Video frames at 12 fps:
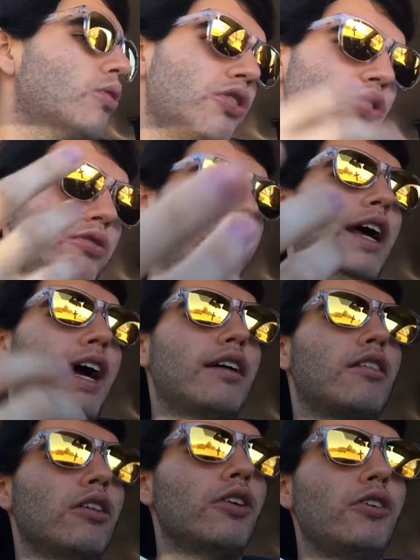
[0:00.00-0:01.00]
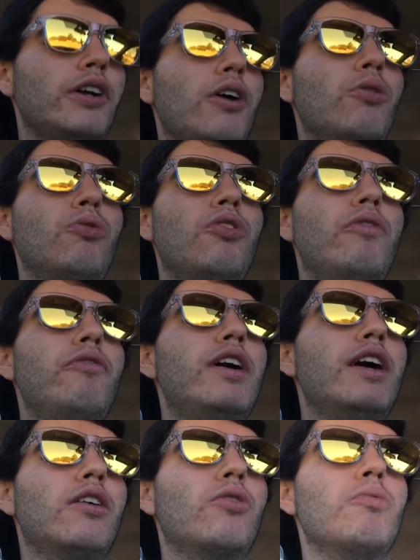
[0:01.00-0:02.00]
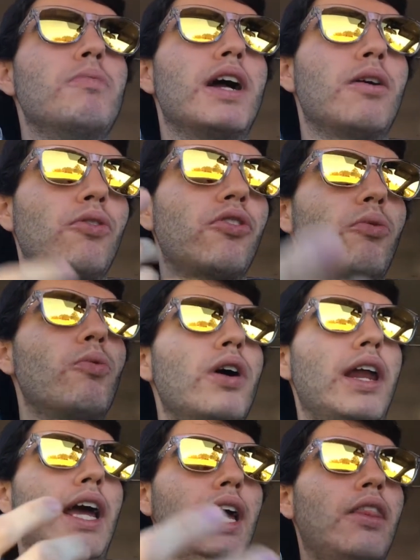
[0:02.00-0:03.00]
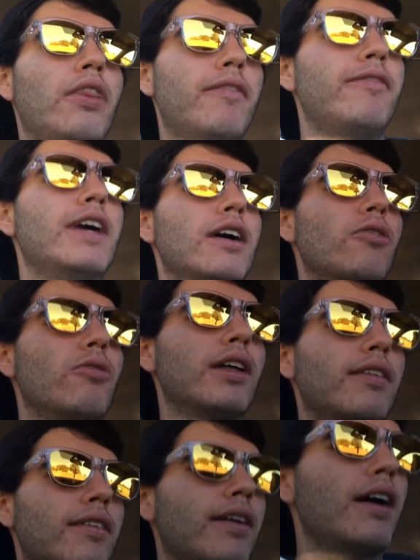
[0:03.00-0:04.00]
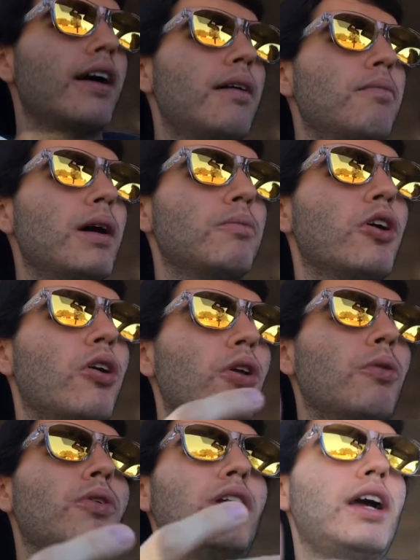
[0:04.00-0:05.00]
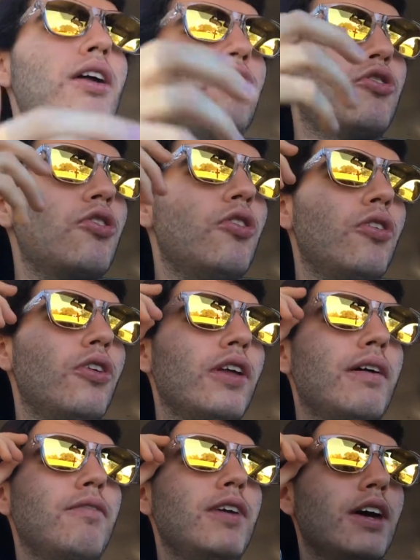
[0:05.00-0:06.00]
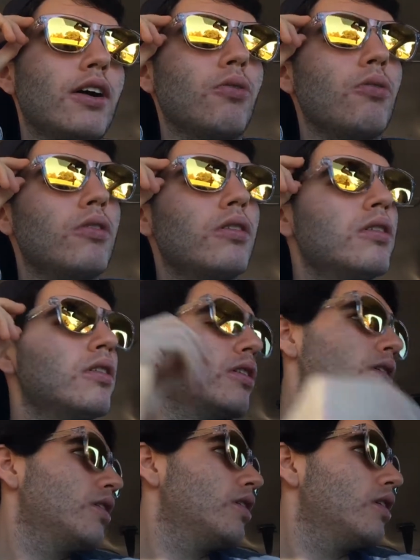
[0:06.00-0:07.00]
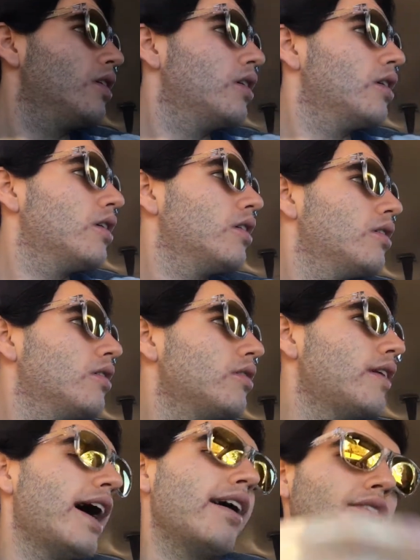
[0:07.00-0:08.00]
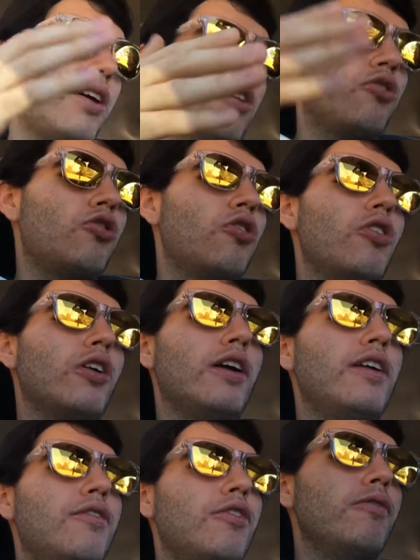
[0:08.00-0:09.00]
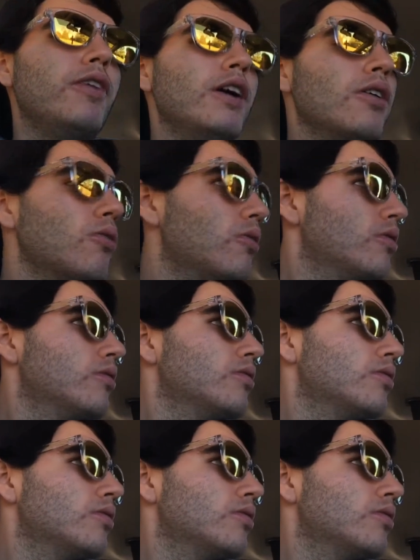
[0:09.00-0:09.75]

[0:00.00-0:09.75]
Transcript: Which dad clearly owns the vehicle, but I was the one in the vehicle at the time. I'm the only one insured on that vehicle. Dad's insured on a different vehicle.